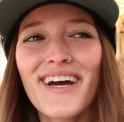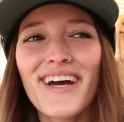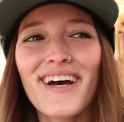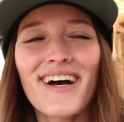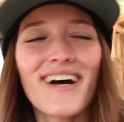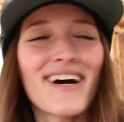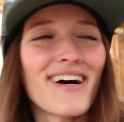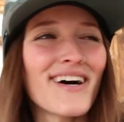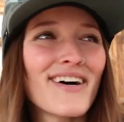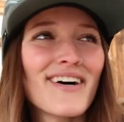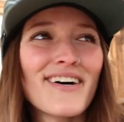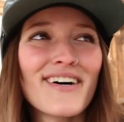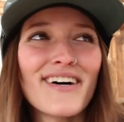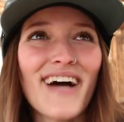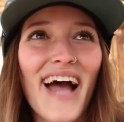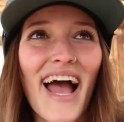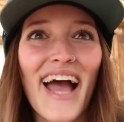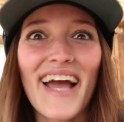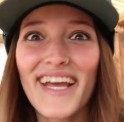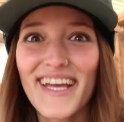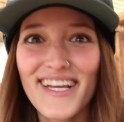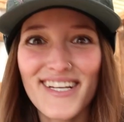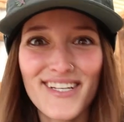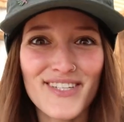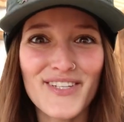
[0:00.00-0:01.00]

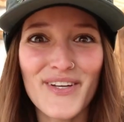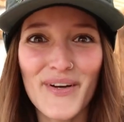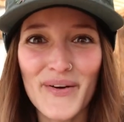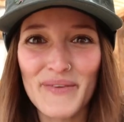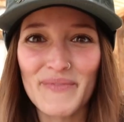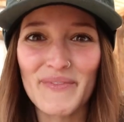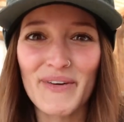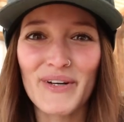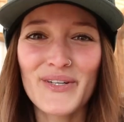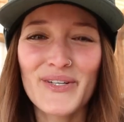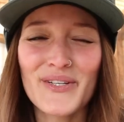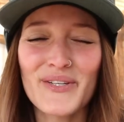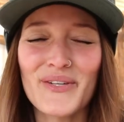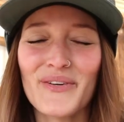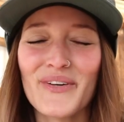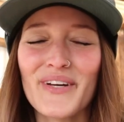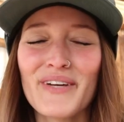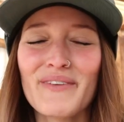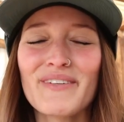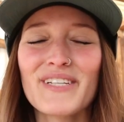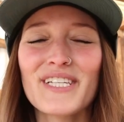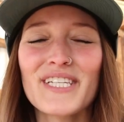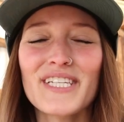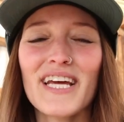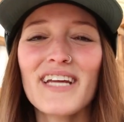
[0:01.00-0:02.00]
I get so emotional.
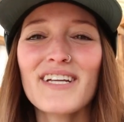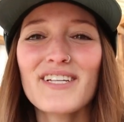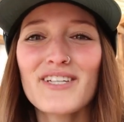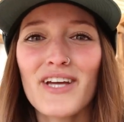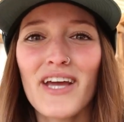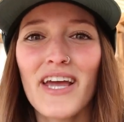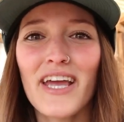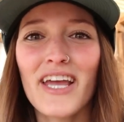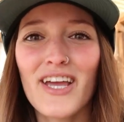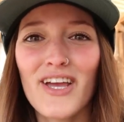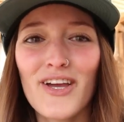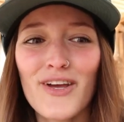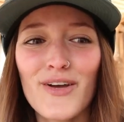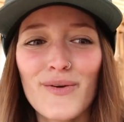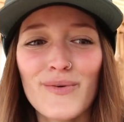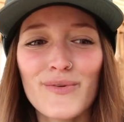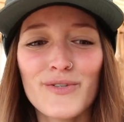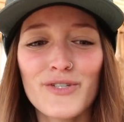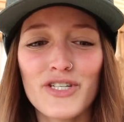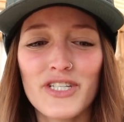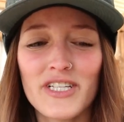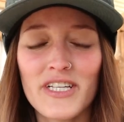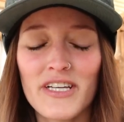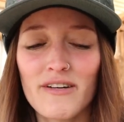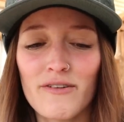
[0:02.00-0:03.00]
It was such a
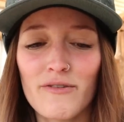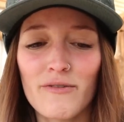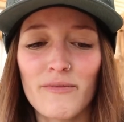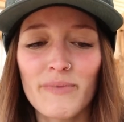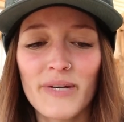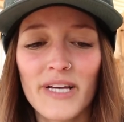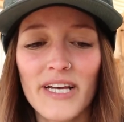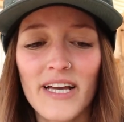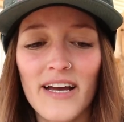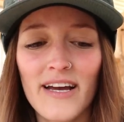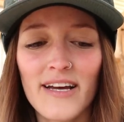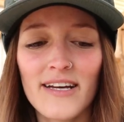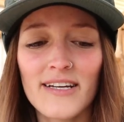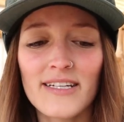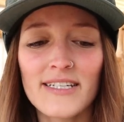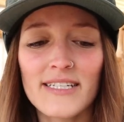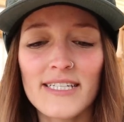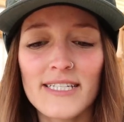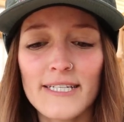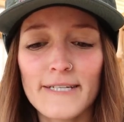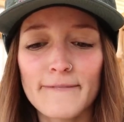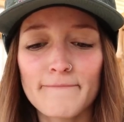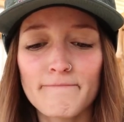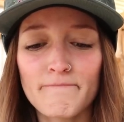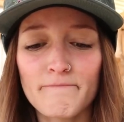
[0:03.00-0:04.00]
huge deal
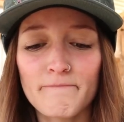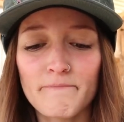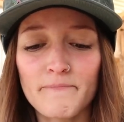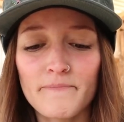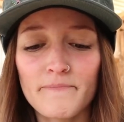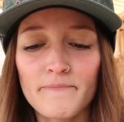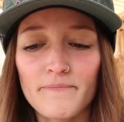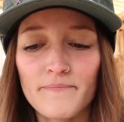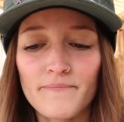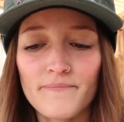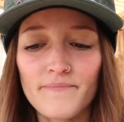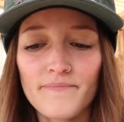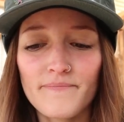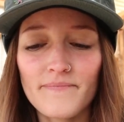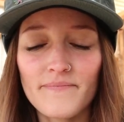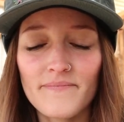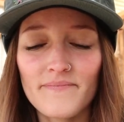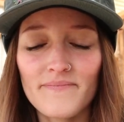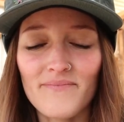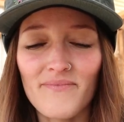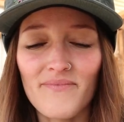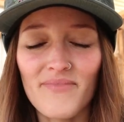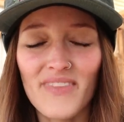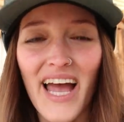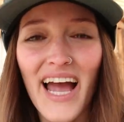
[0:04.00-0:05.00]
because
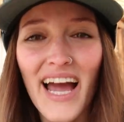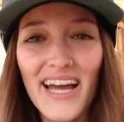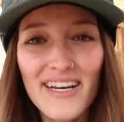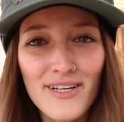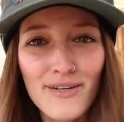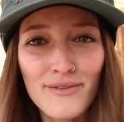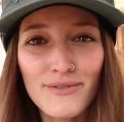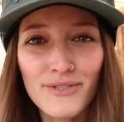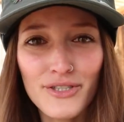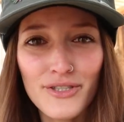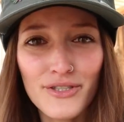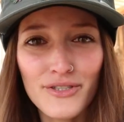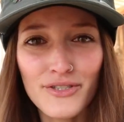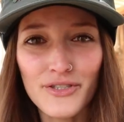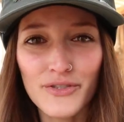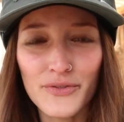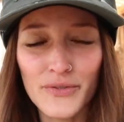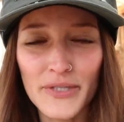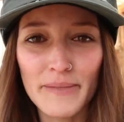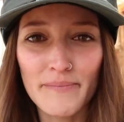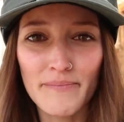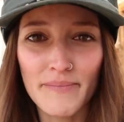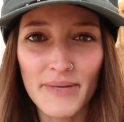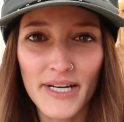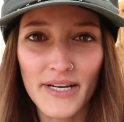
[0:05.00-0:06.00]
I don't just
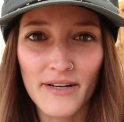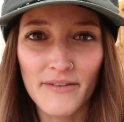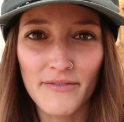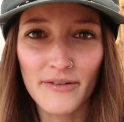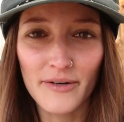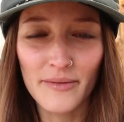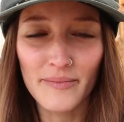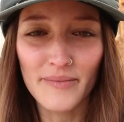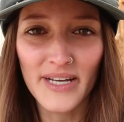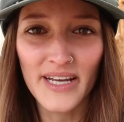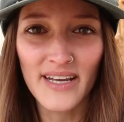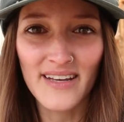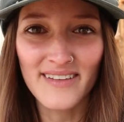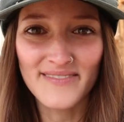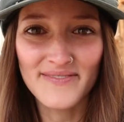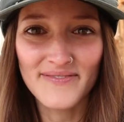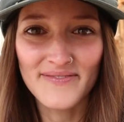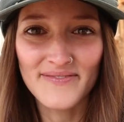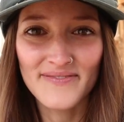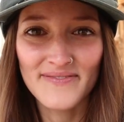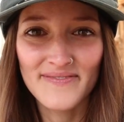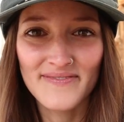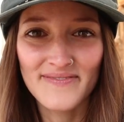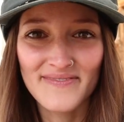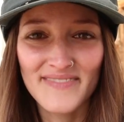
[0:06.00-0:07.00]
dream big for me.
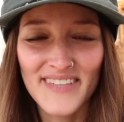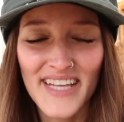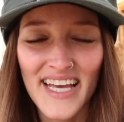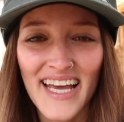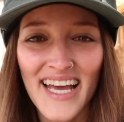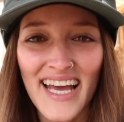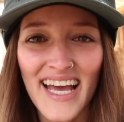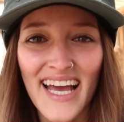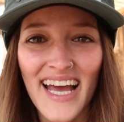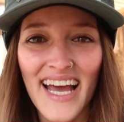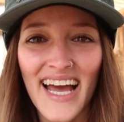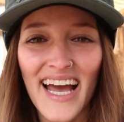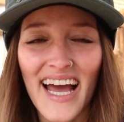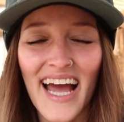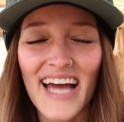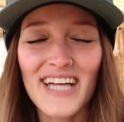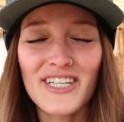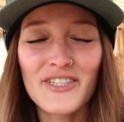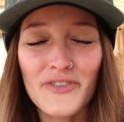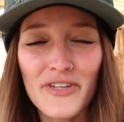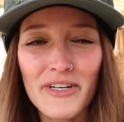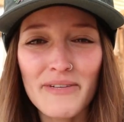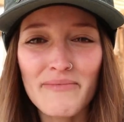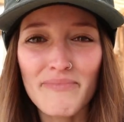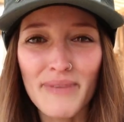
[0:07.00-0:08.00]
I
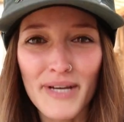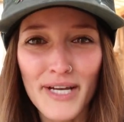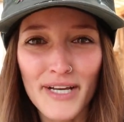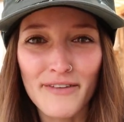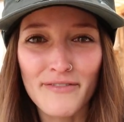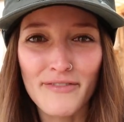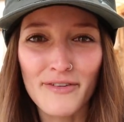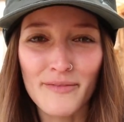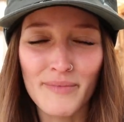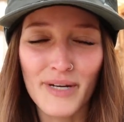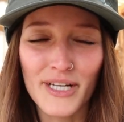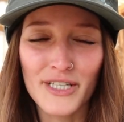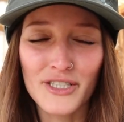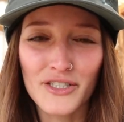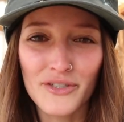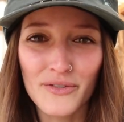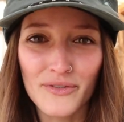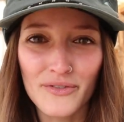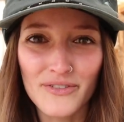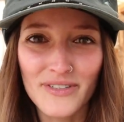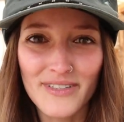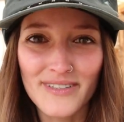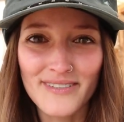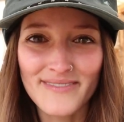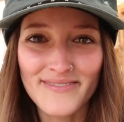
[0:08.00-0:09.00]
dream big for my
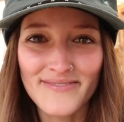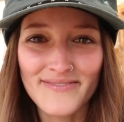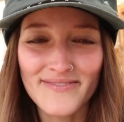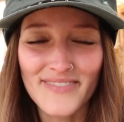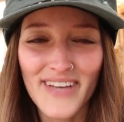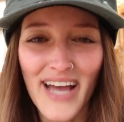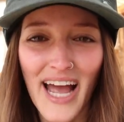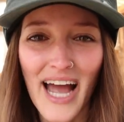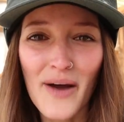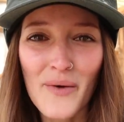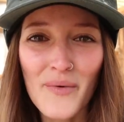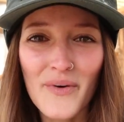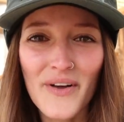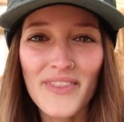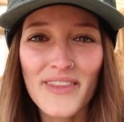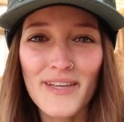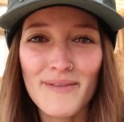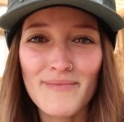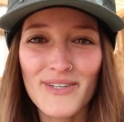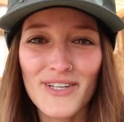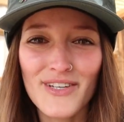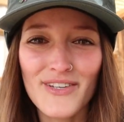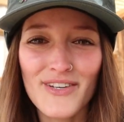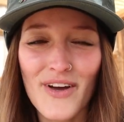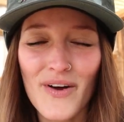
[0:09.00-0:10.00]
children. I want
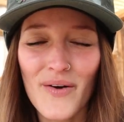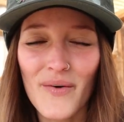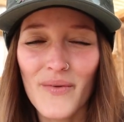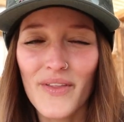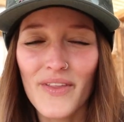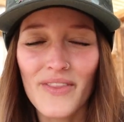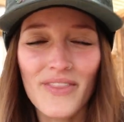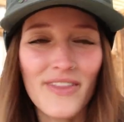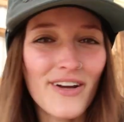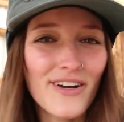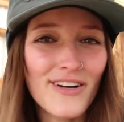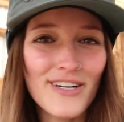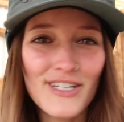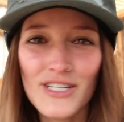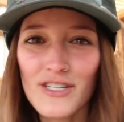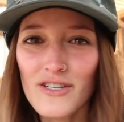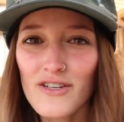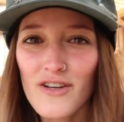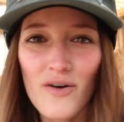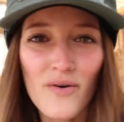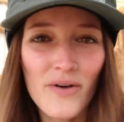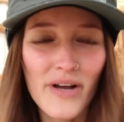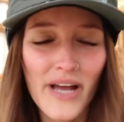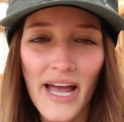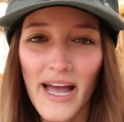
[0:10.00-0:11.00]
them to know that there is
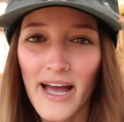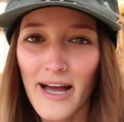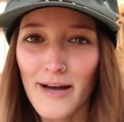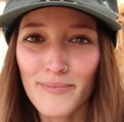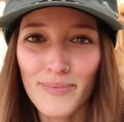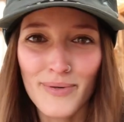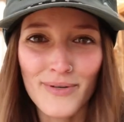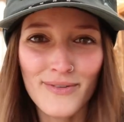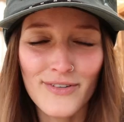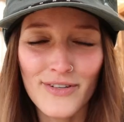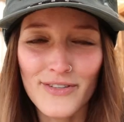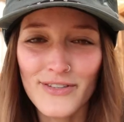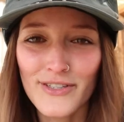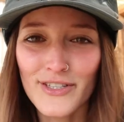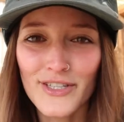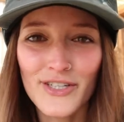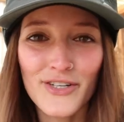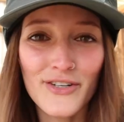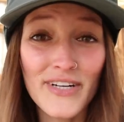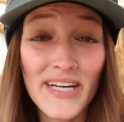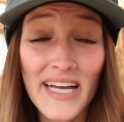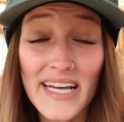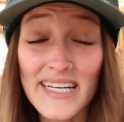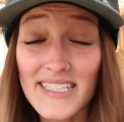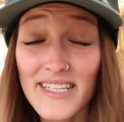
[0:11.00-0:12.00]
no cap on their
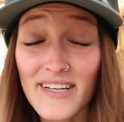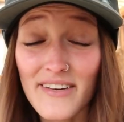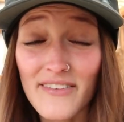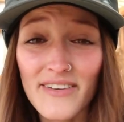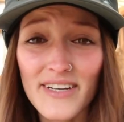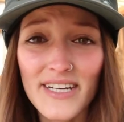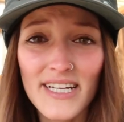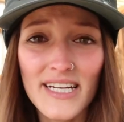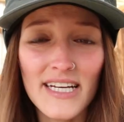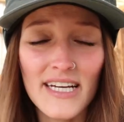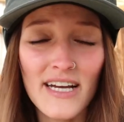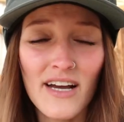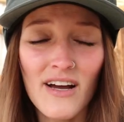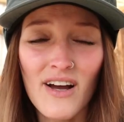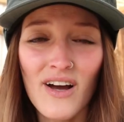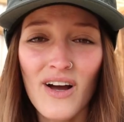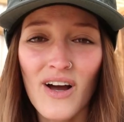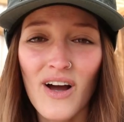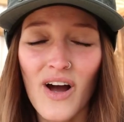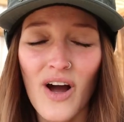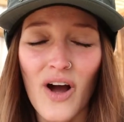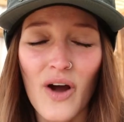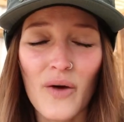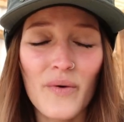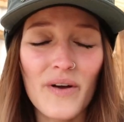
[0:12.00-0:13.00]
creativity
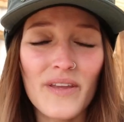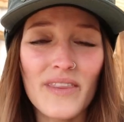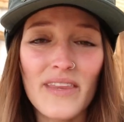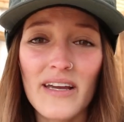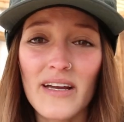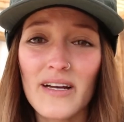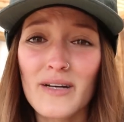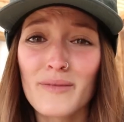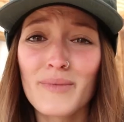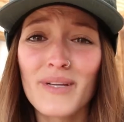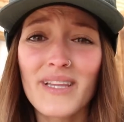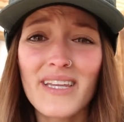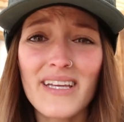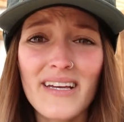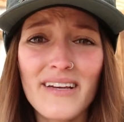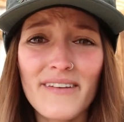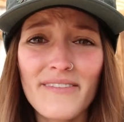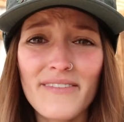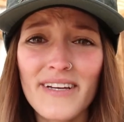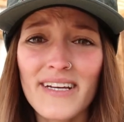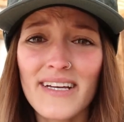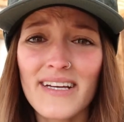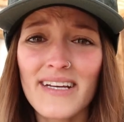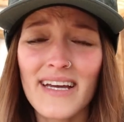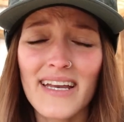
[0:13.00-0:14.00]
or what they are
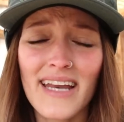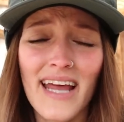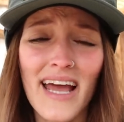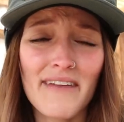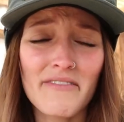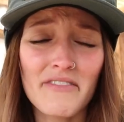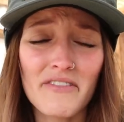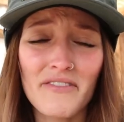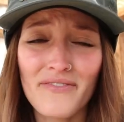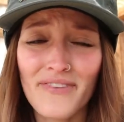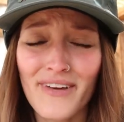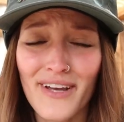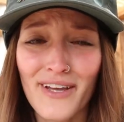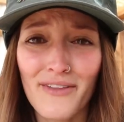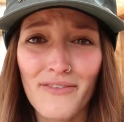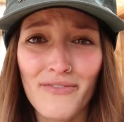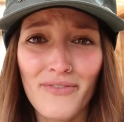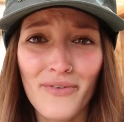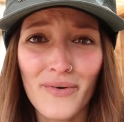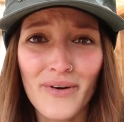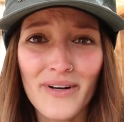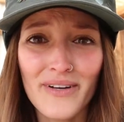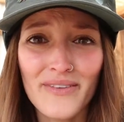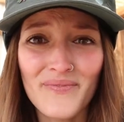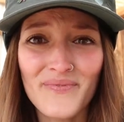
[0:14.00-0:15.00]
believing and having faith
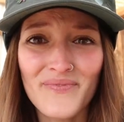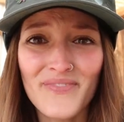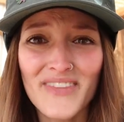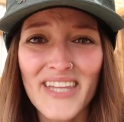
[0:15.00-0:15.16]
for.